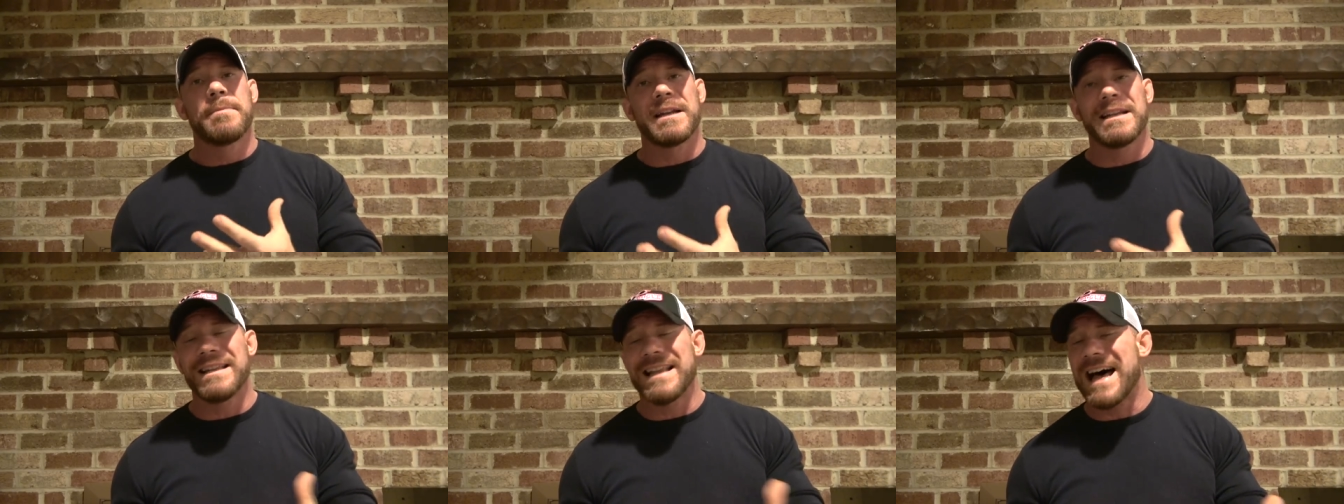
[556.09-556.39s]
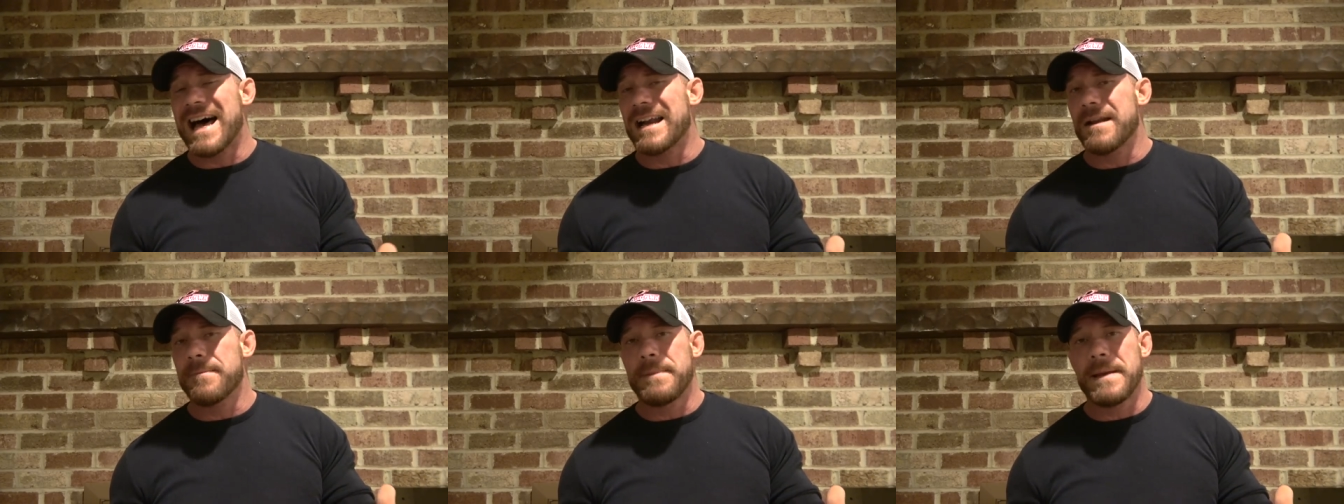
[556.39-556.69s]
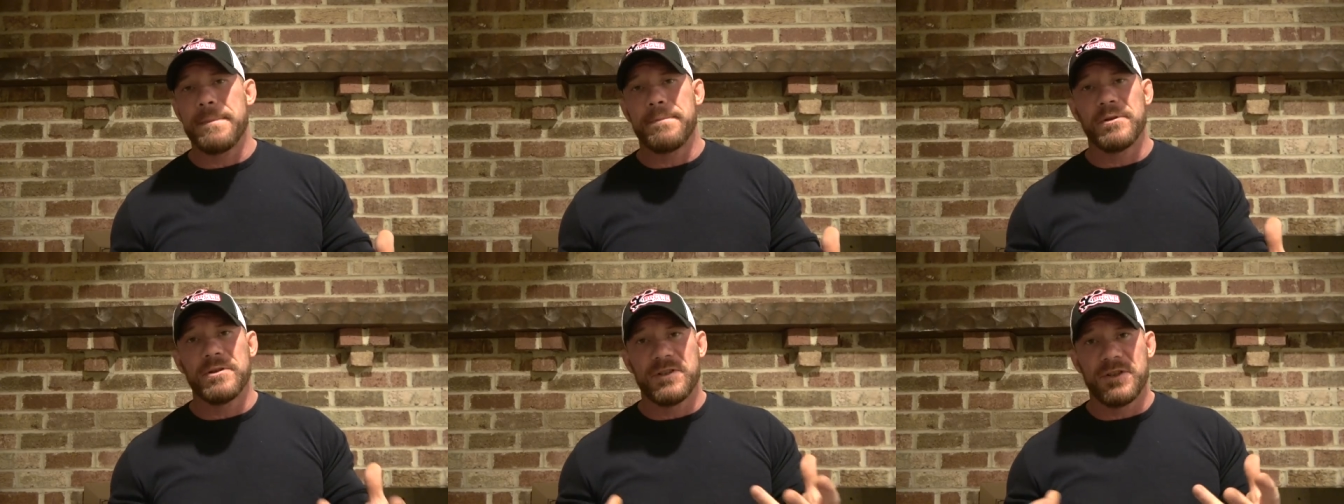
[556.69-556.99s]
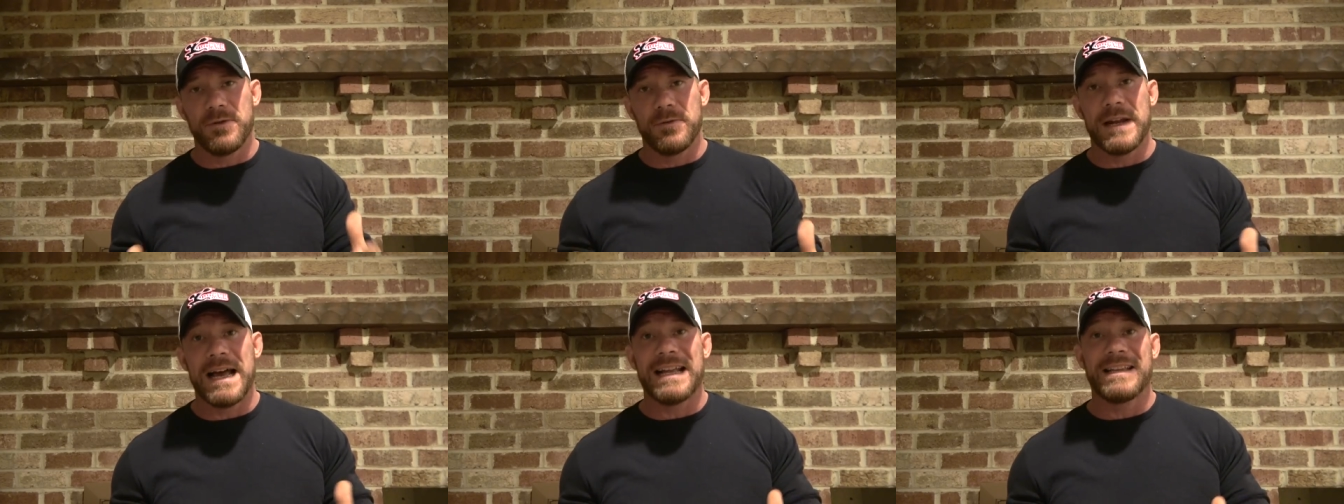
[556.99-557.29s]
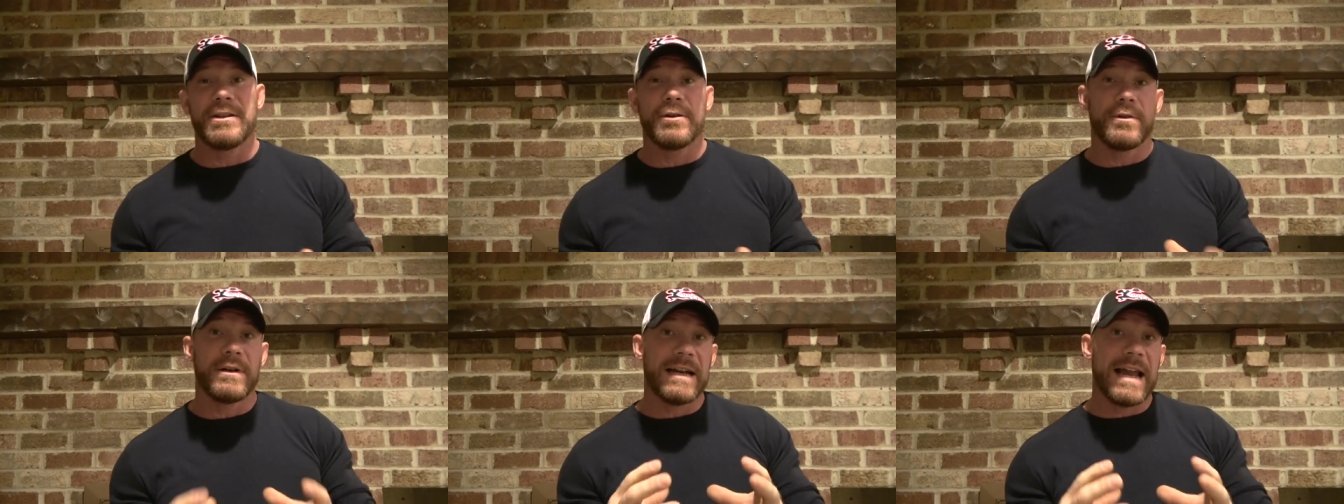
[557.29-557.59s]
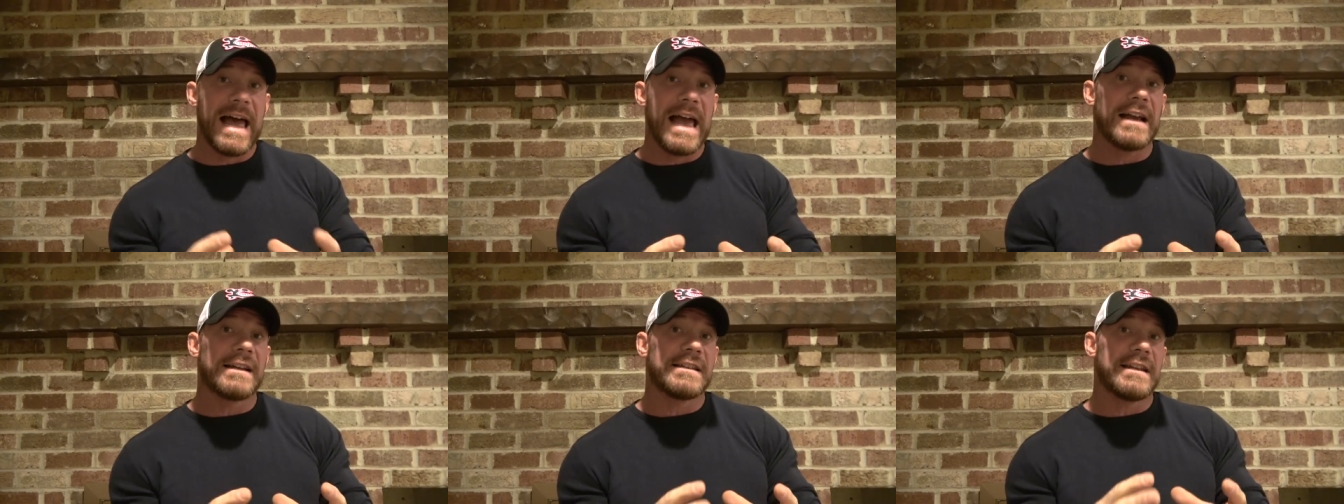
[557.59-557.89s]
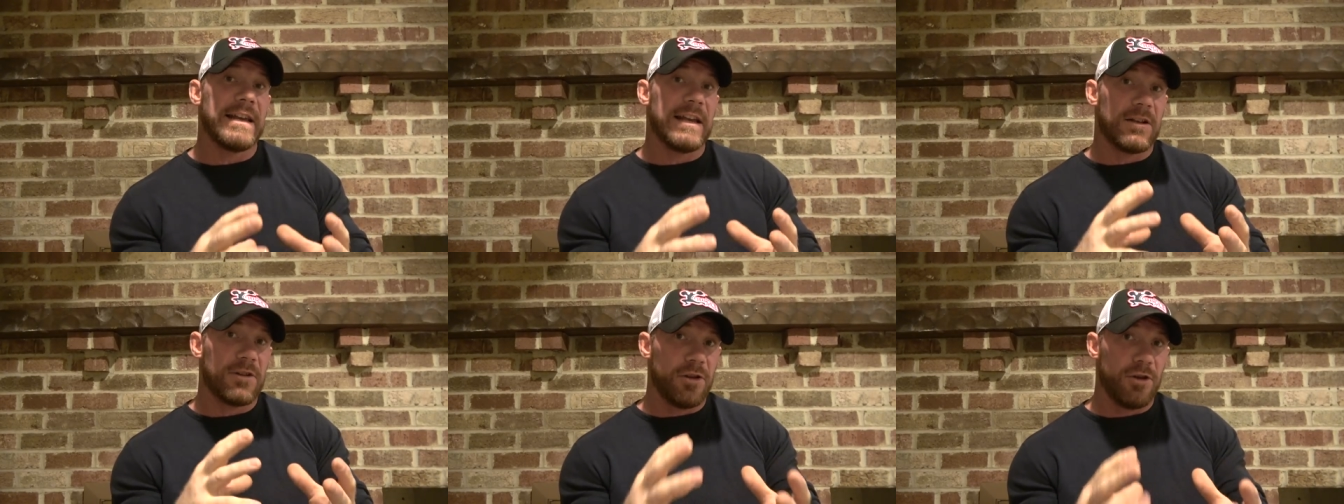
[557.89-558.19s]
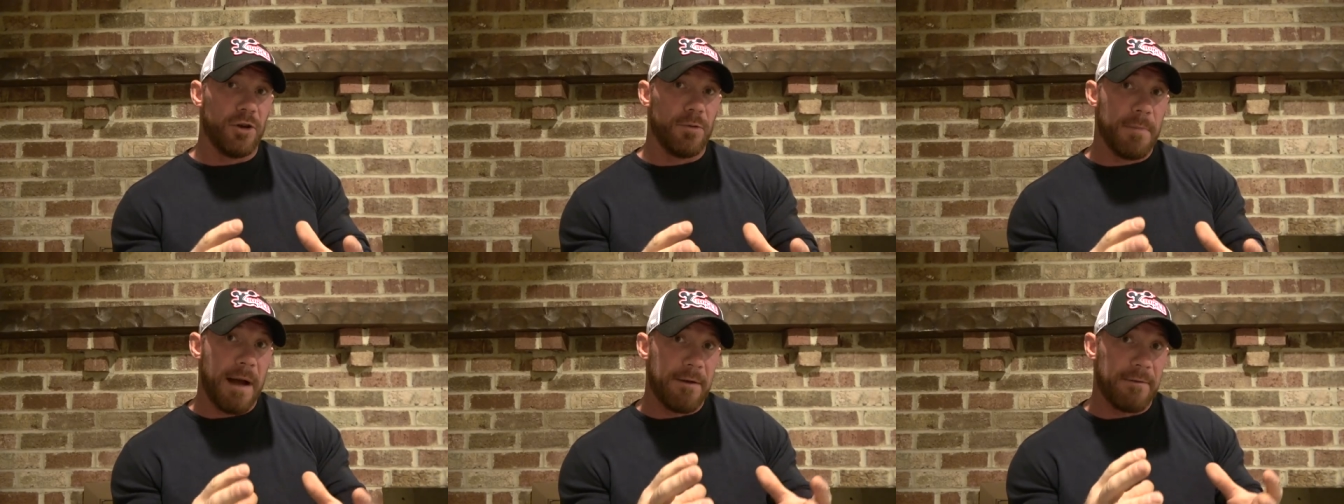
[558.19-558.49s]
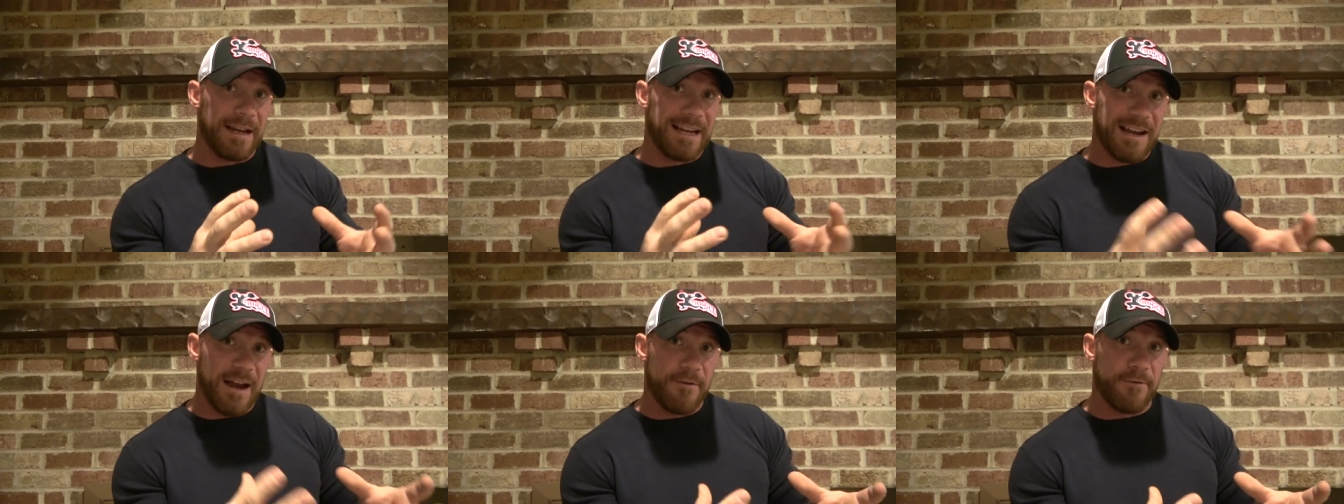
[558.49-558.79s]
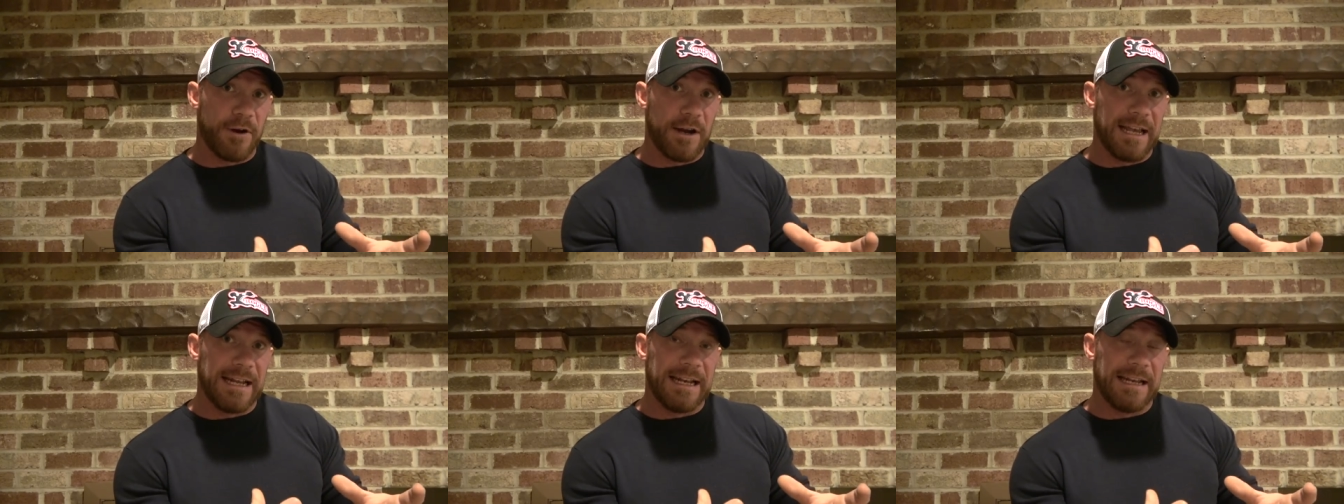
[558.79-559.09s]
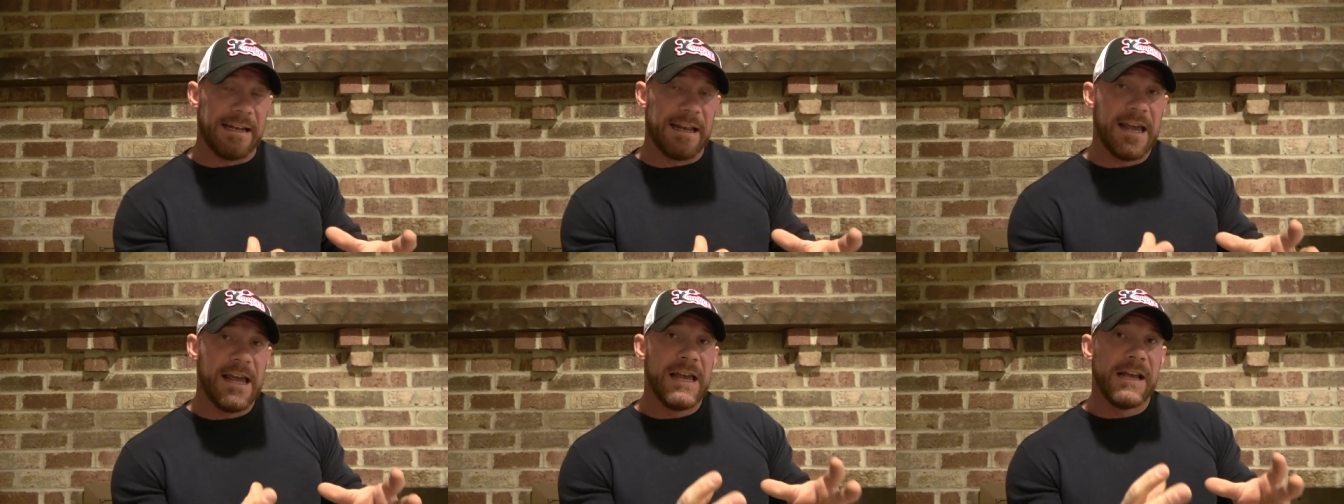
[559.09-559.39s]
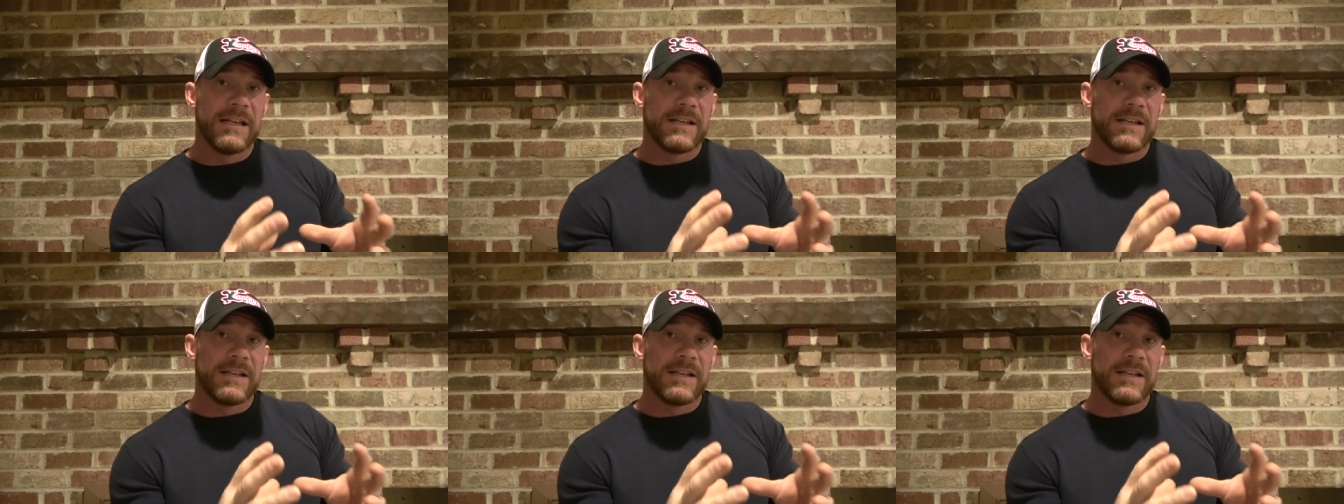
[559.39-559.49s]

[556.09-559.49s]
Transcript: but a lot of people do not do it. And I actually include my recovery in it.